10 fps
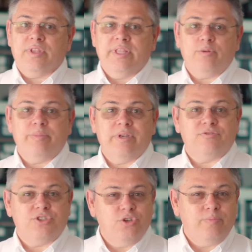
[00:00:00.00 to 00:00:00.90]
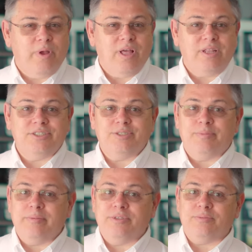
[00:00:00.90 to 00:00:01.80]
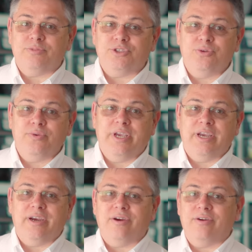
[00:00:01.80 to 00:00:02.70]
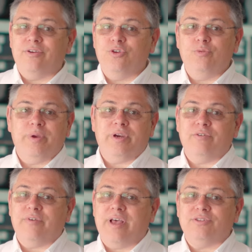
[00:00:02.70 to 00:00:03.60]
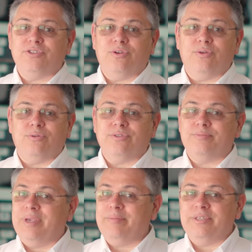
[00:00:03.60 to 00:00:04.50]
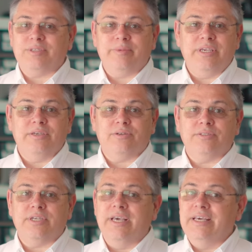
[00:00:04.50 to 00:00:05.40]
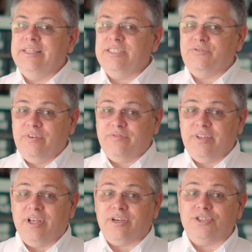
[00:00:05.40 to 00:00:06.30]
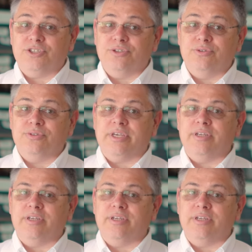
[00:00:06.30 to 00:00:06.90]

With a little bit of shoe polish, maybe some shoe care, a new pair of outsoles, maybe some heels, these $50 shoes